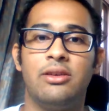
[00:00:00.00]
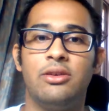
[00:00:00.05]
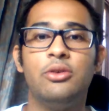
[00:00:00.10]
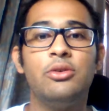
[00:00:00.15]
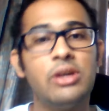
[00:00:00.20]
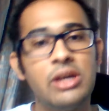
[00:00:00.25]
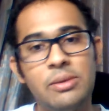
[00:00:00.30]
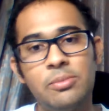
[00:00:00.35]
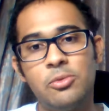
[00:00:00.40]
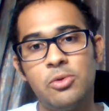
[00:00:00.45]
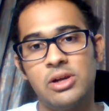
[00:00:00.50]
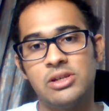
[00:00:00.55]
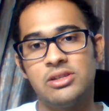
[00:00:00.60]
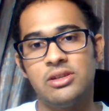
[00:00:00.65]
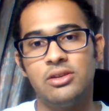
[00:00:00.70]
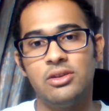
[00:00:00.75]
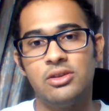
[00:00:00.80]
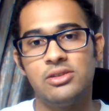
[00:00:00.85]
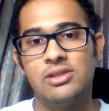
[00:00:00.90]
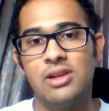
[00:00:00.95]
You keep
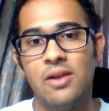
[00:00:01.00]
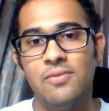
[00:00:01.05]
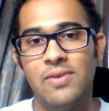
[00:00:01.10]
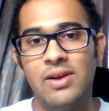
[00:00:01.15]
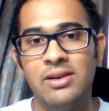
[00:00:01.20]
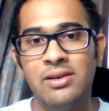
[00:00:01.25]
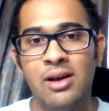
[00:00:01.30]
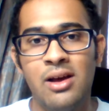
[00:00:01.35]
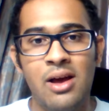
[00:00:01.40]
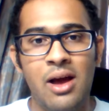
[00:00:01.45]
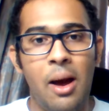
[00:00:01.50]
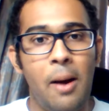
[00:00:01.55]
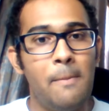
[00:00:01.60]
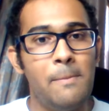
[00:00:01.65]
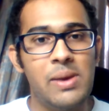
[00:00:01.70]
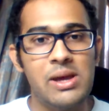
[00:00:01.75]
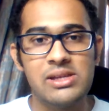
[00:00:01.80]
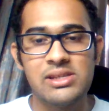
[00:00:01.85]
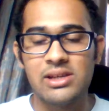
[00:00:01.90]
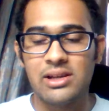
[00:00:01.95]
questioning yourself. And
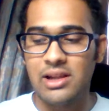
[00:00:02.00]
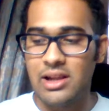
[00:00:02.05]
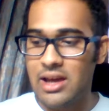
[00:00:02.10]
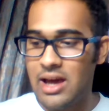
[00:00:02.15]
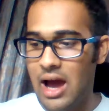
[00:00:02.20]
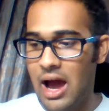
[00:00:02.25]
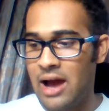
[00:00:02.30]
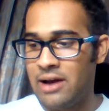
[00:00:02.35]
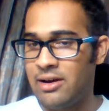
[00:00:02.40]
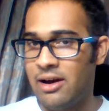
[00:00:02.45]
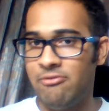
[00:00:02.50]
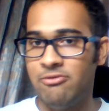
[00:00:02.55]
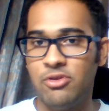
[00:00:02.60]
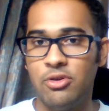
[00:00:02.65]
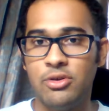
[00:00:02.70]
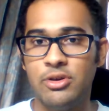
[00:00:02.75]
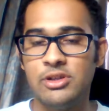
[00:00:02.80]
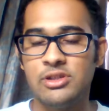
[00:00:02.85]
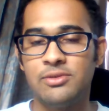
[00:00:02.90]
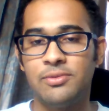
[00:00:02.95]
basically I have
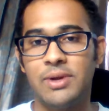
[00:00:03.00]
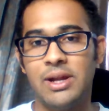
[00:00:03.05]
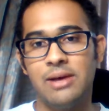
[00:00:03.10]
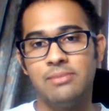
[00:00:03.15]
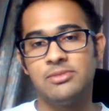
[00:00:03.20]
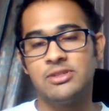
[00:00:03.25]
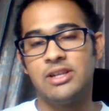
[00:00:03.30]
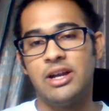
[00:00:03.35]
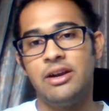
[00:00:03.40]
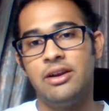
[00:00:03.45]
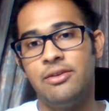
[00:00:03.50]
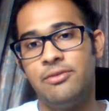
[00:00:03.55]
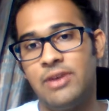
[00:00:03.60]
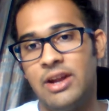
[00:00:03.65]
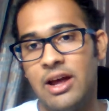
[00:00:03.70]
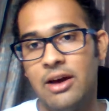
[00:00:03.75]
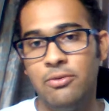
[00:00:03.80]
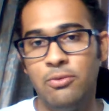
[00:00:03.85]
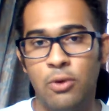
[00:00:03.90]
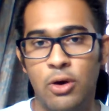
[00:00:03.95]
noticed when when
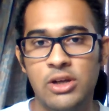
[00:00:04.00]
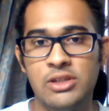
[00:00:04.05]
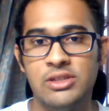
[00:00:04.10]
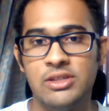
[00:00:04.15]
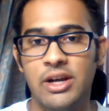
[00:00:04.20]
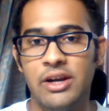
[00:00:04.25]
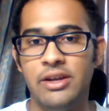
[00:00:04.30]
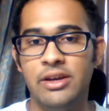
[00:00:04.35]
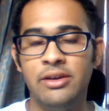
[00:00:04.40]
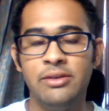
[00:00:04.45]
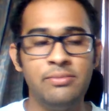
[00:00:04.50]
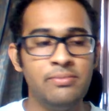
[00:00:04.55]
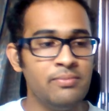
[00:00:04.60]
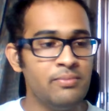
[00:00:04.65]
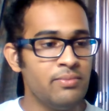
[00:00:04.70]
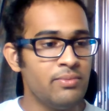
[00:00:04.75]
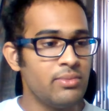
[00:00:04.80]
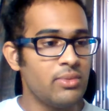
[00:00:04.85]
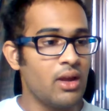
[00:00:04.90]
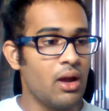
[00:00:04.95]
I was studying,
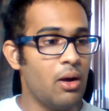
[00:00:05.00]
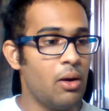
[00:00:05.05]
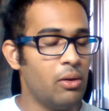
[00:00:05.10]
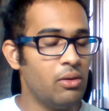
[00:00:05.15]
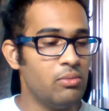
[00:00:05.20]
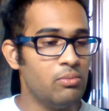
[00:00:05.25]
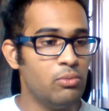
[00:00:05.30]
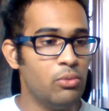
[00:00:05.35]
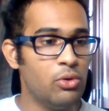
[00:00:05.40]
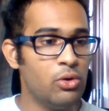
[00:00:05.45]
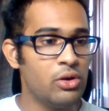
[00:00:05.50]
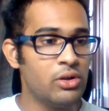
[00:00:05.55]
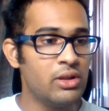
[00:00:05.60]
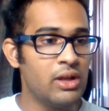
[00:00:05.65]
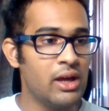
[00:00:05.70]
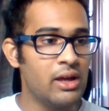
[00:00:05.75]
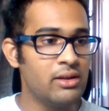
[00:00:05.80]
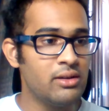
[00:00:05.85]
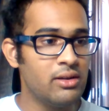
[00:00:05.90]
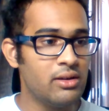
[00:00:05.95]
more
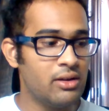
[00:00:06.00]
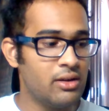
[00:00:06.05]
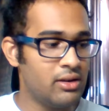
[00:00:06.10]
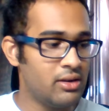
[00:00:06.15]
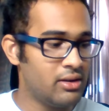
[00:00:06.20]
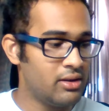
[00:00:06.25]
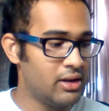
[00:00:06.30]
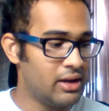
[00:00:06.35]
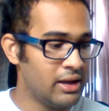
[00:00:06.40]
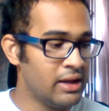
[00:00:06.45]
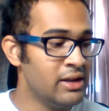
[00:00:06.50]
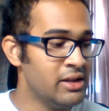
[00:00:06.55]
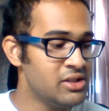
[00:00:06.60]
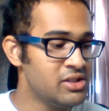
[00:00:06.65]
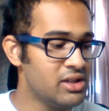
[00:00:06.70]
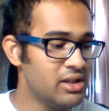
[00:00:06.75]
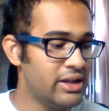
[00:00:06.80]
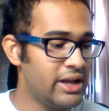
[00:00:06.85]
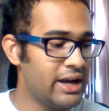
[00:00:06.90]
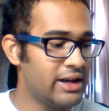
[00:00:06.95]
than
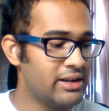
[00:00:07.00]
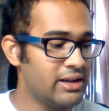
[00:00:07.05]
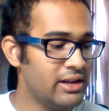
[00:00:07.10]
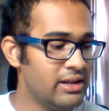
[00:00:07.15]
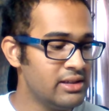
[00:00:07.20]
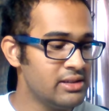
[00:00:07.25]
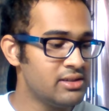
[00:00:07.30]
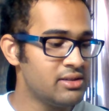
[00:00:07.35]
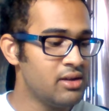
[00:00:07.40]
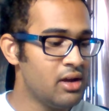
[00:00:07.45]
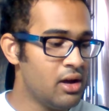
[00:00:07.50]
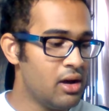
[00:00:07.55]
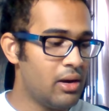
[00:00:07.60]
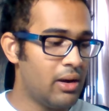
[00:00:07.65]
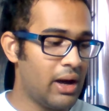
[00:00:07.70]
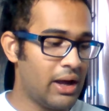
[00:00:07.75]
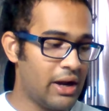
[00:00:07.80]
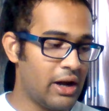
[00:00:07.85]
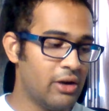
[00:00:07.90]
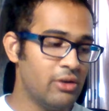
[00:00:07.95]
initially, at least
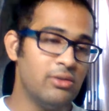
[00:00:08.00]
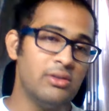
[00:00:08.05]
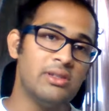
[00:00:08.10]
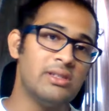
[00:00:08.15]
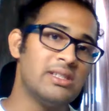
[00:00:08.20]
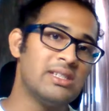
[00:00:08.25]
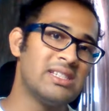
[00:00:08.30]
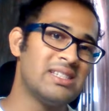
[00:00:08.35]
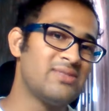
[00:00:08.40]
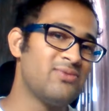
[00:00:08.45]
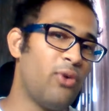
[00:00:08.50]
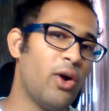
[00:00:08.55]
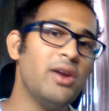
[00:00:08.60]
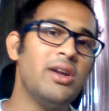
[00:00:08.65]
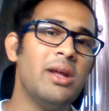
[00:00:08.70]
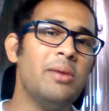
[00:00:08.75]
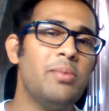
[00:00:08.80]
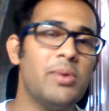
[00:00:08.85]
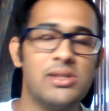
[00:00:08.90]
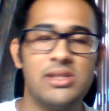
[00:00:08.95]
around
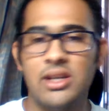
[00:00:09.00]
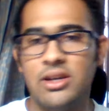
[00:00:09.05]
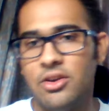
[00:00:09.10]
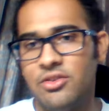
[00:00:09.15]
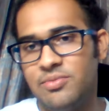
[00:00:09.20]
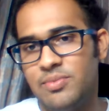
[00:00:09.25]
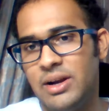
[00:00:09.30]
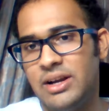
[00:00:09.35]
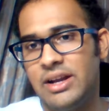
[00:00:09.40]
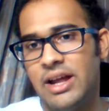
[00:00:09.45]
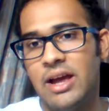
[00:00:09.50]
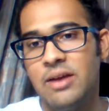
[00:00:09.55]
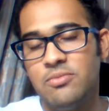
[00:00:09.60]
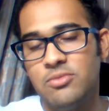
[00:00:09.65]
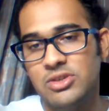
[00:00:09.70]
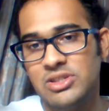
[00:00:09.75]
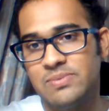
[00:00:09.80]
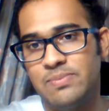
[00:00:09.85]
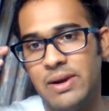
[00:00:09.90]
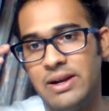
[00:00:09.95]
40% of my time
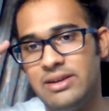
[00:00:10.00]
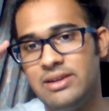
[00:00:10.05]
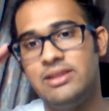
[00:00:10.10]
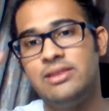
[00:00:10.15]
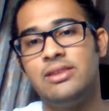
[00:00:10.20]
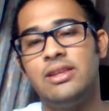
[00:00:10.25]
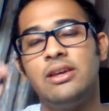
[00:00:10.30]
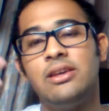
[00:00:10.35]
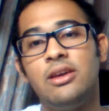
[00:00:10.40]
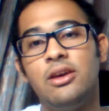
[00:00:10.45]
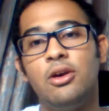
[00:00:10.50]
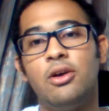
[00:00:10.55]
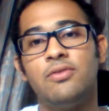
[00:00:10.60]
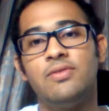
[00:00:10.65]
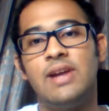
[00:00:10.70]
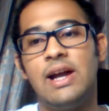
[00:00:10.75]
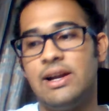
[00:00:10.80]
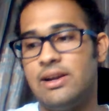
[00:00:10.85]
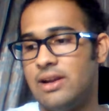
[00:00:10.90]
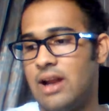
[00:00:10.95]
was spent in thinking of
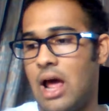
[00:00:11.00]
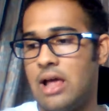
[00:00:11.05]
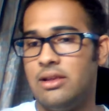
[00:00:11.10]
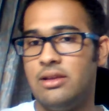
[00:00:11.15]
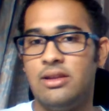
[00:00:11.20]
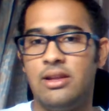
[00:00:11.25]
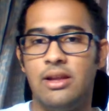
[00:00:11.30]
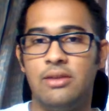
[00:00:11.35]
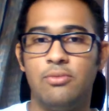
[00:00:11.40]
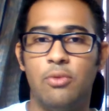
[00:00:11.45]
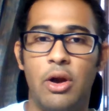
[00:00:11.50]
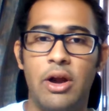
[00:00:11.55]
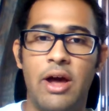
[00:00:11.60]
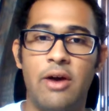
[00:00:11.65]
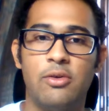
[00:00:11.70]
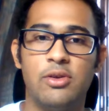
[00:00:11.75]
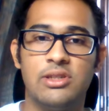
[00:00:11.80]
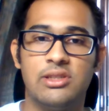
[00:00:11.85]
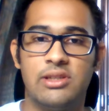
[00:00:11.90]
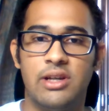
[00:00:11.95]
that rather than what I
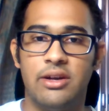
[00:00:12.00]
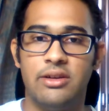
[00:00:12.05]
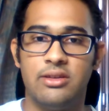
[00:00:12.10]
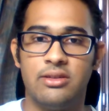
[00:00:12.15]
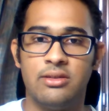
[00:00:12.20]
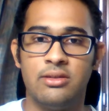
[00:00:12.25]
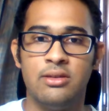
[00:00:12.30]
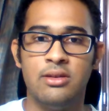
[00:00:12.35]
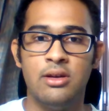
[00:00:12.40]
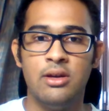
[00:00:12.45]
was studying.